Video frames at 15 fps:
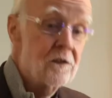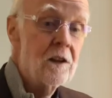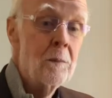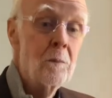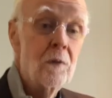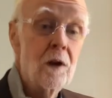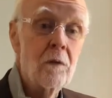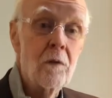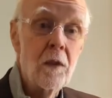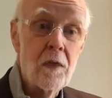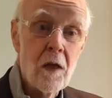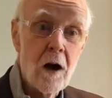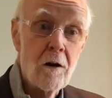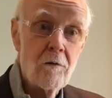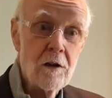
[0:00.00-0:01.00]
symbol of
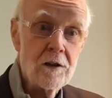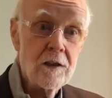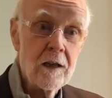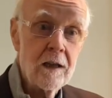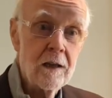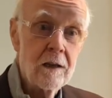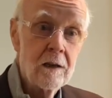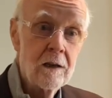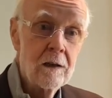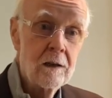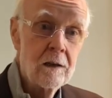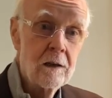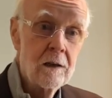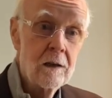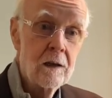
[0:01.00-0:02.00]
authority
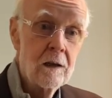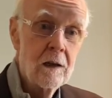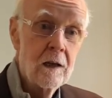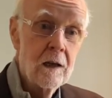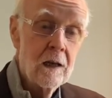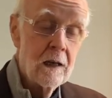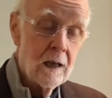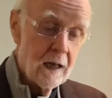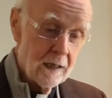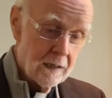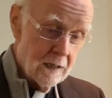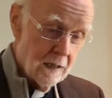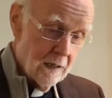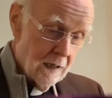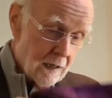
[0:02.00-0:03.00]
like